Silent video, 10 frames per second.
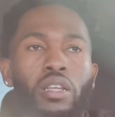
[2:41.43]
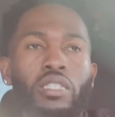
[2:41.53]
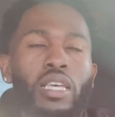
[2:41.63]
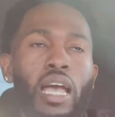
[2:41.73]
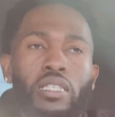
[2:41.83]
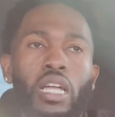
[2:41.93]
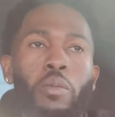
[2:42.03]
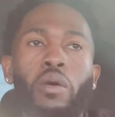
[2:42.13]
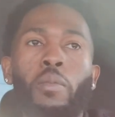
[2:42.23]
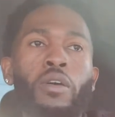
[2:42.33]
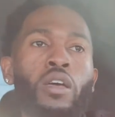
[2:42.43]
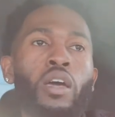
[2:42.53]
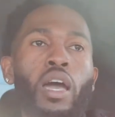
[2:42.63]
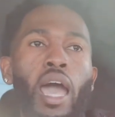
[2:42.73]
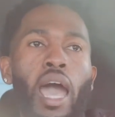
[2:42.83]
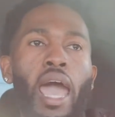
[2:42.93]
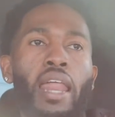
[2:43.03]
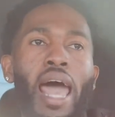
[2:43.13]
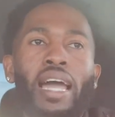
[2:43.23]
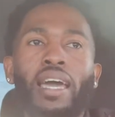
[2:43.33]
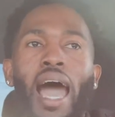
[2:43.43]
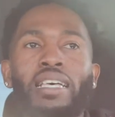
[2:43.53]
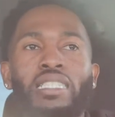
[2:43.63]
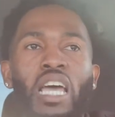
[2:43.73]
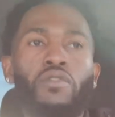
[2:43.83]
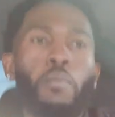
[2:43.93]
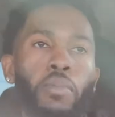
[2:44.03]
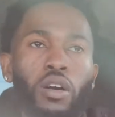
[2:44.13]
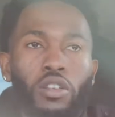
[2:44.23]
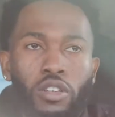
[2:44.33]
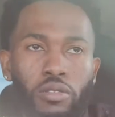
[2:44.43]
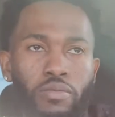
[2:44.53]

this cat's name up. And that guy is Devin Booker.